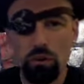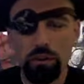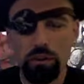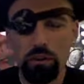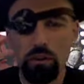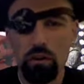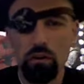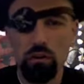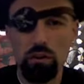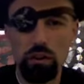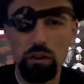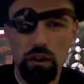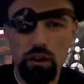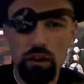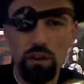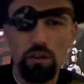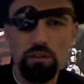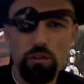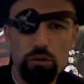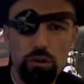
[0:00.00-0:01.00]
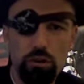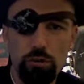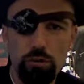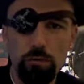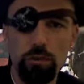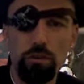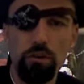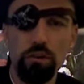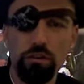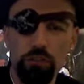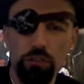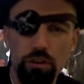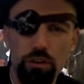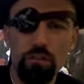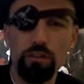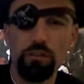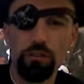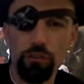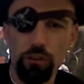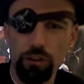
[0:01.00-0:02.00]
in the local area and do community
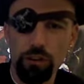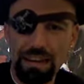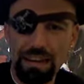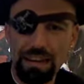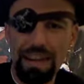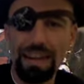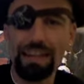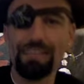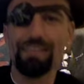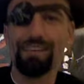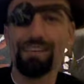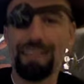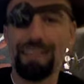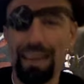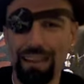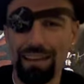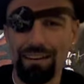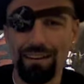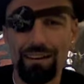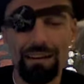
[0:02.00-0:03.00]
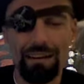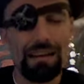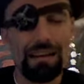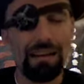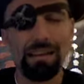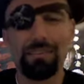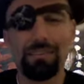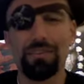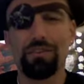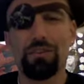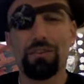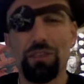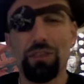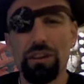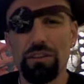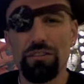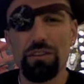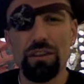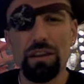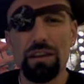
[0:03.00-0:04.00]
service for a day together. It's a
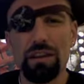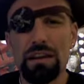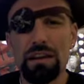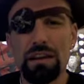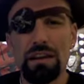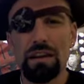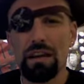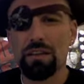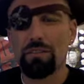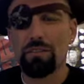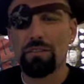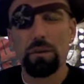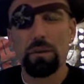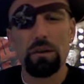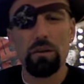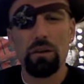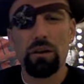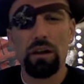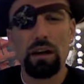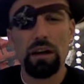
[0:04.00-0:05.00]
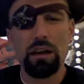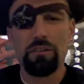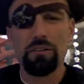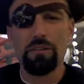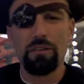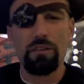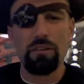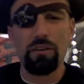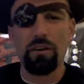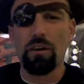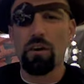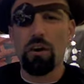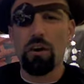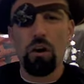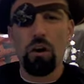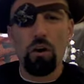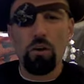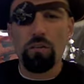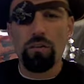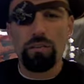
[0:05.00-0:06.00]
tradition that's been going on for
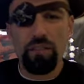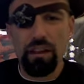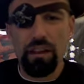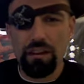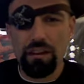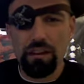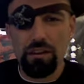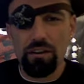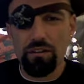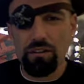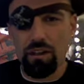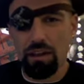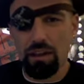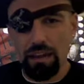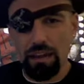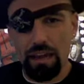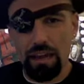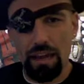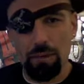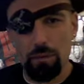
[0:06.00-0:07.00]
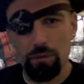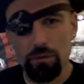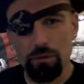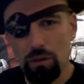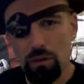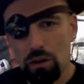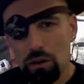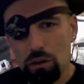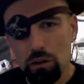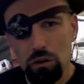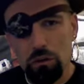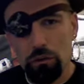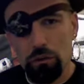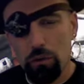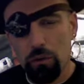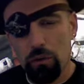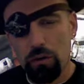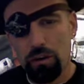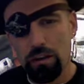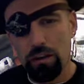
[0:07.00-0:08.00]
over 10 years on campus. Look
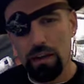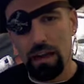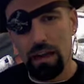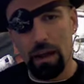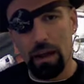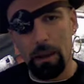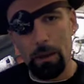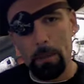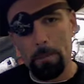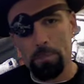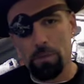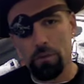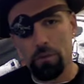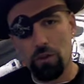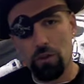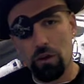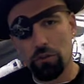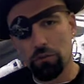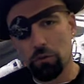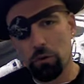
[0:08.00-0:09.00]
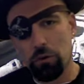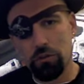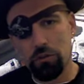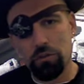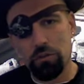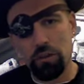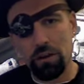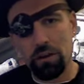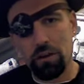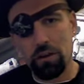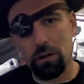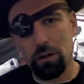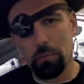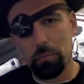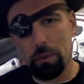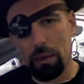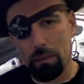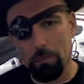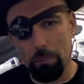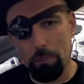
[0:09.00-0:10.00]
forward to that. There's also this thing called
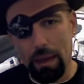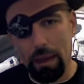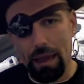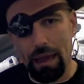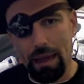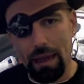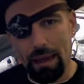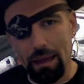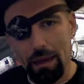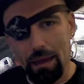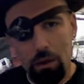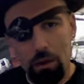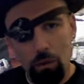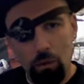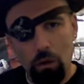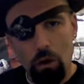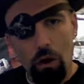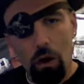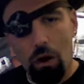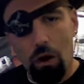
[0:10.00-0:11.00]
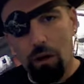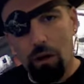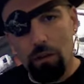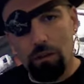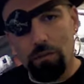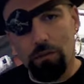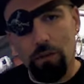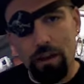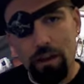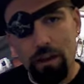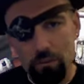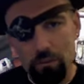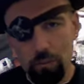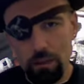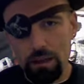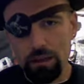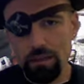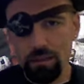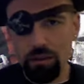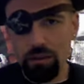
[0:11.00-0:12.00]
Big Bang, where all the freshmen
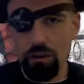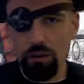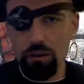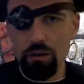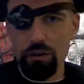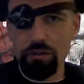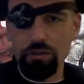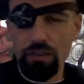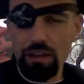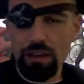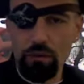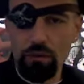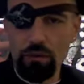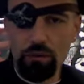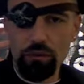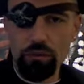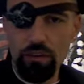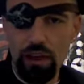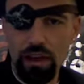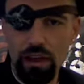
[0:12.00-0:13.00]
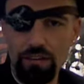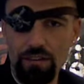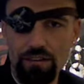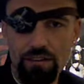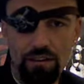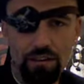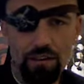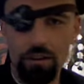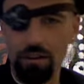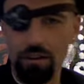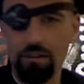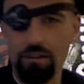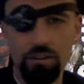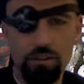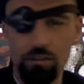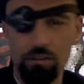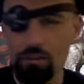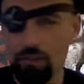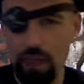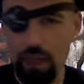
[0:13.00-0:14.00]
get to go to the St. Louis Science Center and
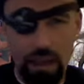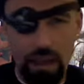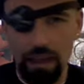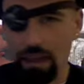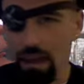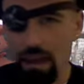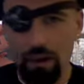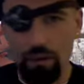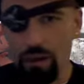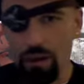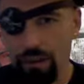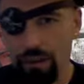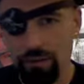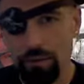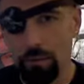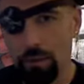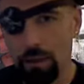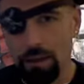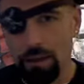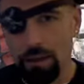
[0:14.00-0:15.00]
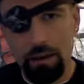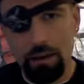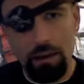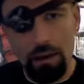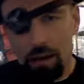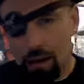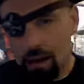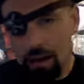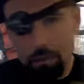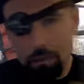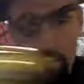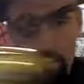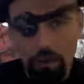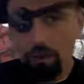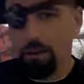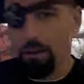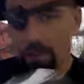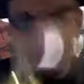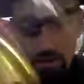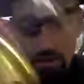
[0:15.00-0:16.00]
just hang out and have a big
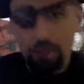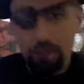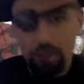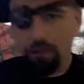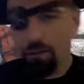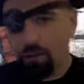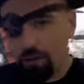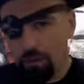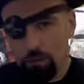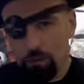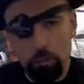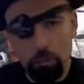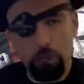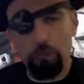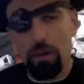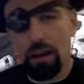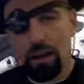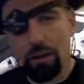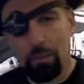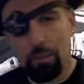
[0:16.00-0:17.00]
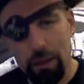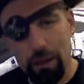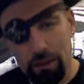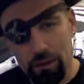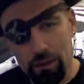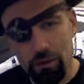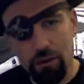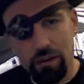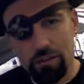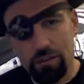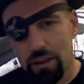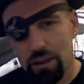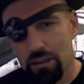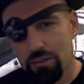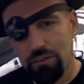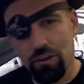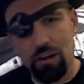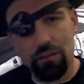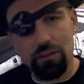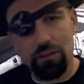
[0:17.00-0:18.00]
party together. It's provided by the
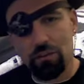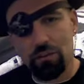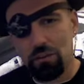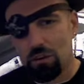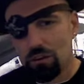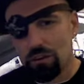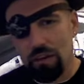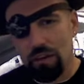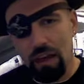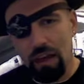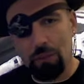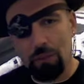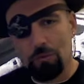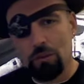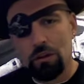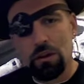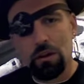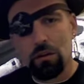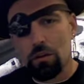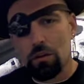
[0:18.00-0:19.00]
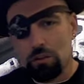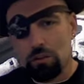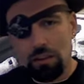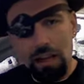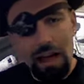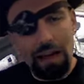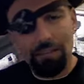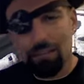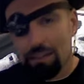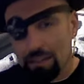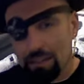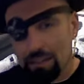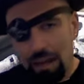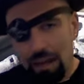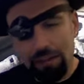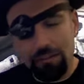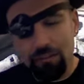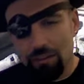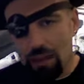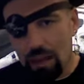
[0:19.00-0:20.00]
orientation office. Good times. There's lots and
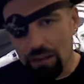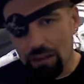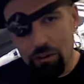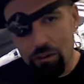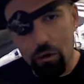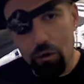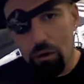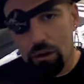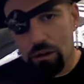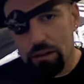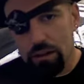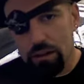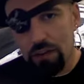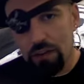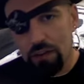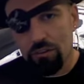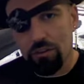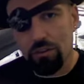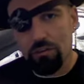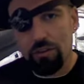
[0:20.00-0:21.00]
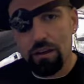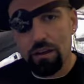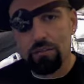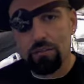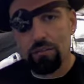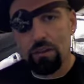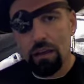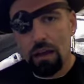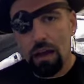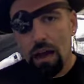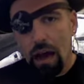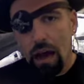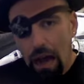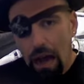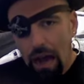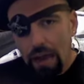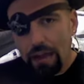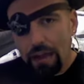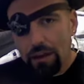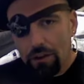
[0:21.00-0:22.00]
lots of orientation events.
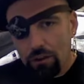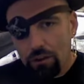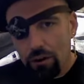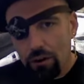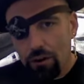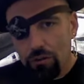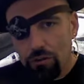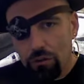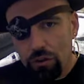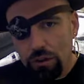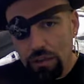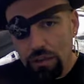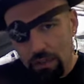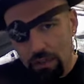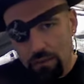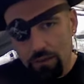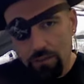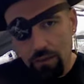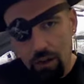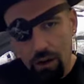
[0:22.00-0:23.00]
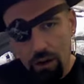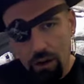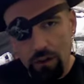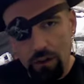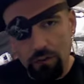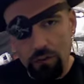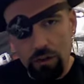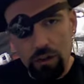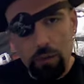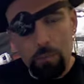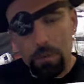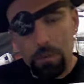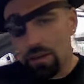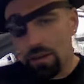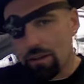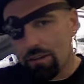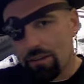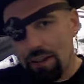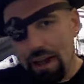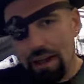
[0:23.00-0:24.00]
I encourage you to get involved
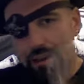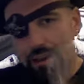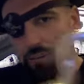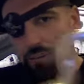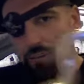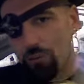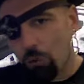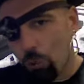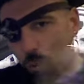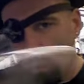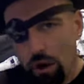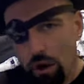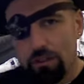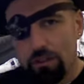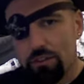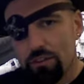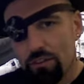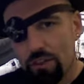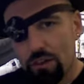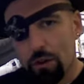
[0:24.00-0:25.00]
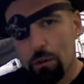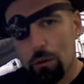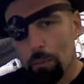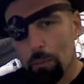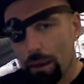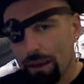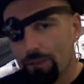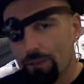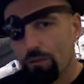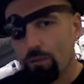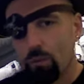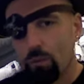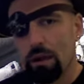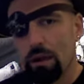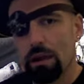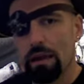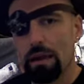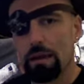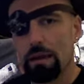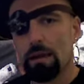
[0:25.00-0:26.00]
because that is the one single best
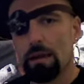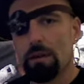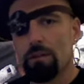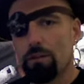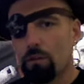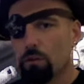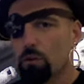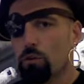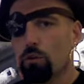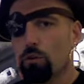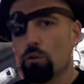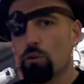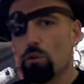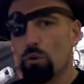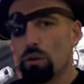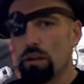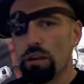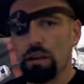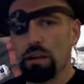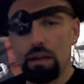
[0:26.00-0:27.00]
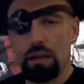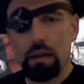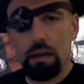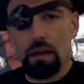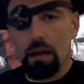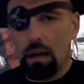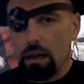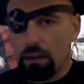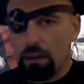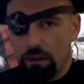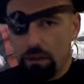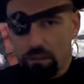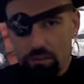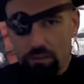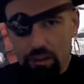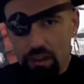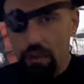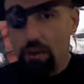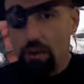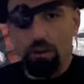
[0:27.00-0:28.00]
way for you to really
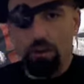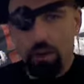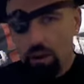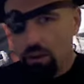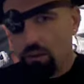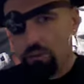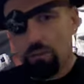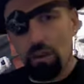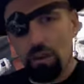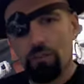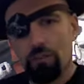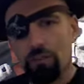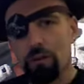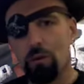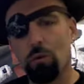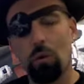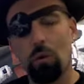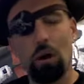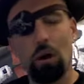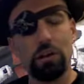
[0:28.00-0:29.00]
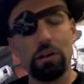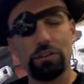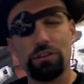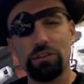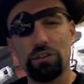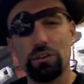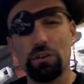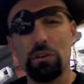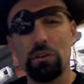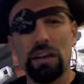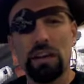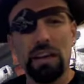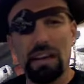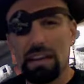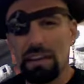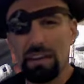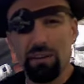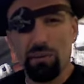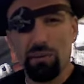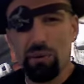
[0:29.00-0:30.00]
just integrate yourself into WashU
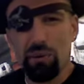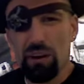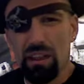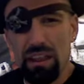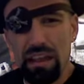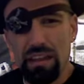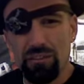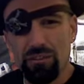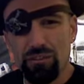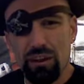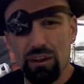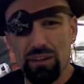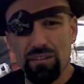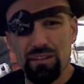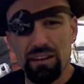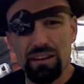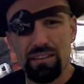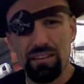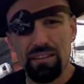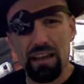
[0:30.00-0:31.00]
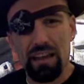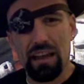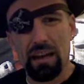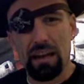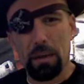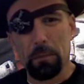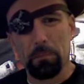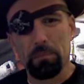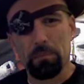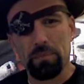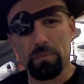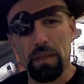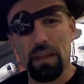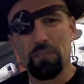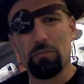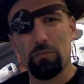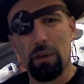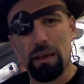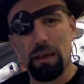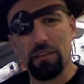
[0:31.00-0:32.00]
and get rid of that stress and anxiety.
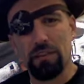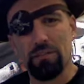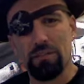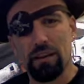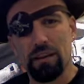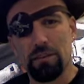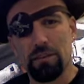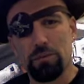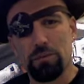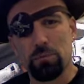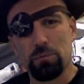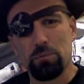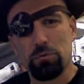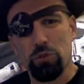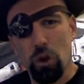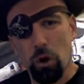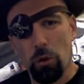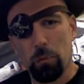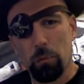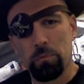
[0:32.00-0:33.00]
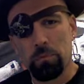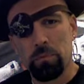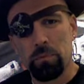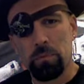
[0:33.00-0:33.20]
That's my advice. So,